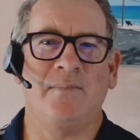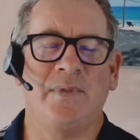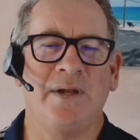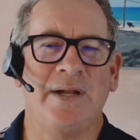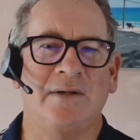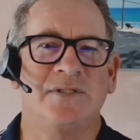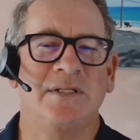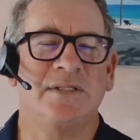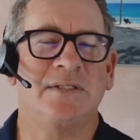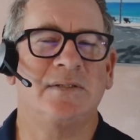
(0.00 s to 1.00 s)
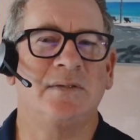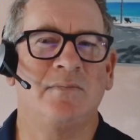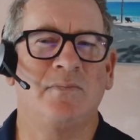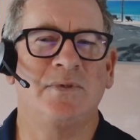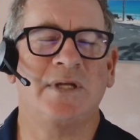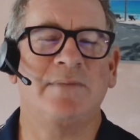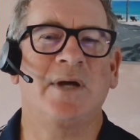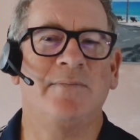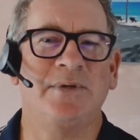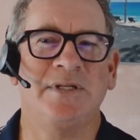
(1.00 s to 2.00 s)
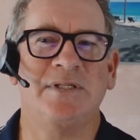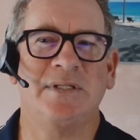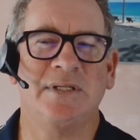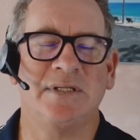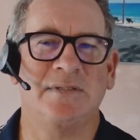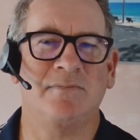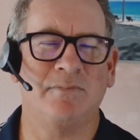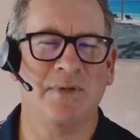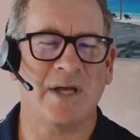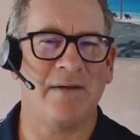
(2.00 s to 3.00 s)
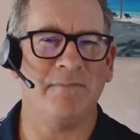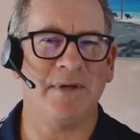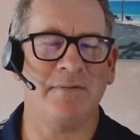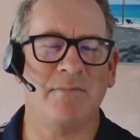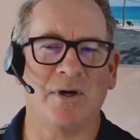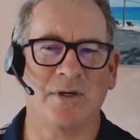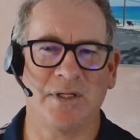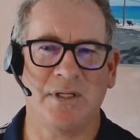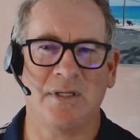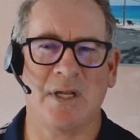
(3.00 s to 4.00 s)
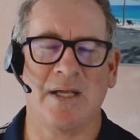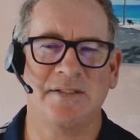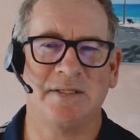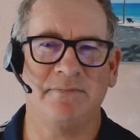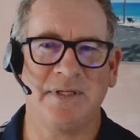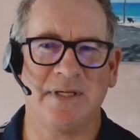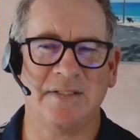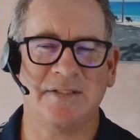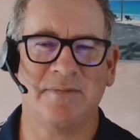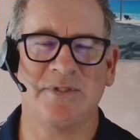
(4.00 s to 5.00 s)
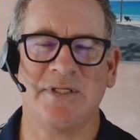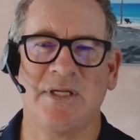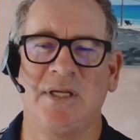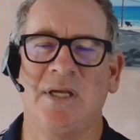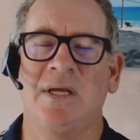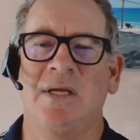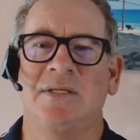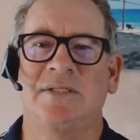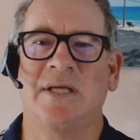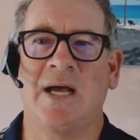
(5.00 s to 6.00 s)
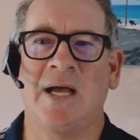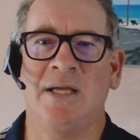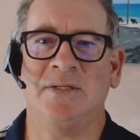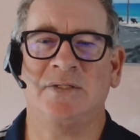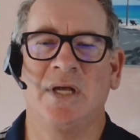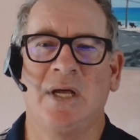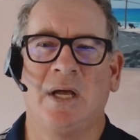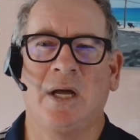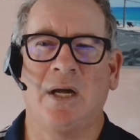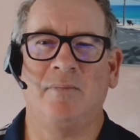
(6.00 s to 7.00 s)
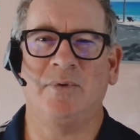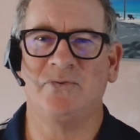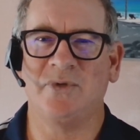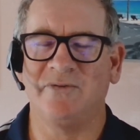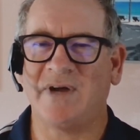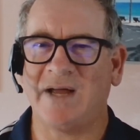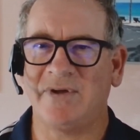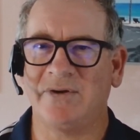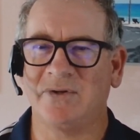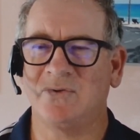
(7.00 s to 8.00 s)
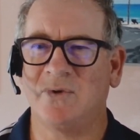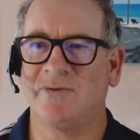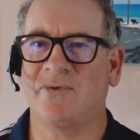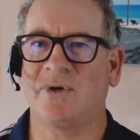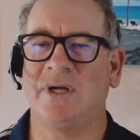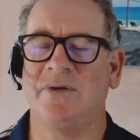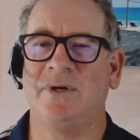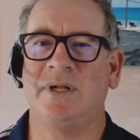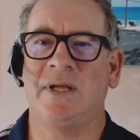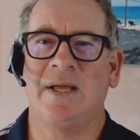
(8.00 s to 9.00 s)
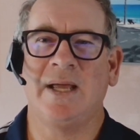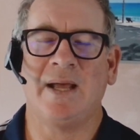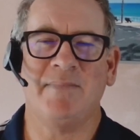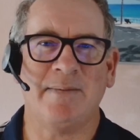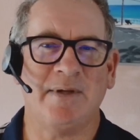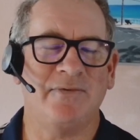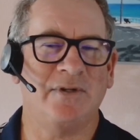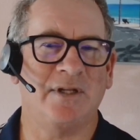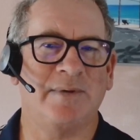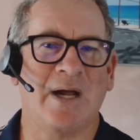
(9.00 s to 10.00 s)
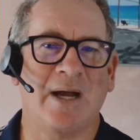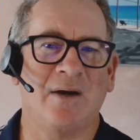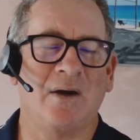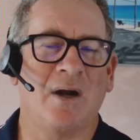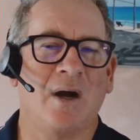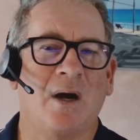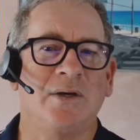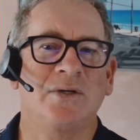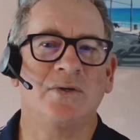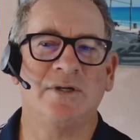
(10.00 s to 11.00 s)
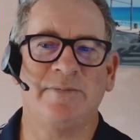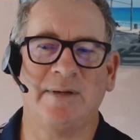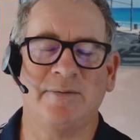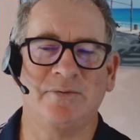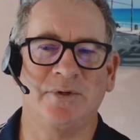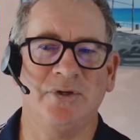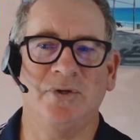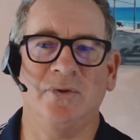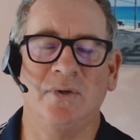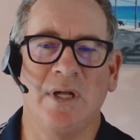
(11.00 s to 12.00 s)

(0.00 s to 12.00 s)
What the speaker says: announced that some companies in this kind of mid-market SMB, SMC size, between 500 and 2,400, and maybe even a little bit higher, aren't going to be able to renew.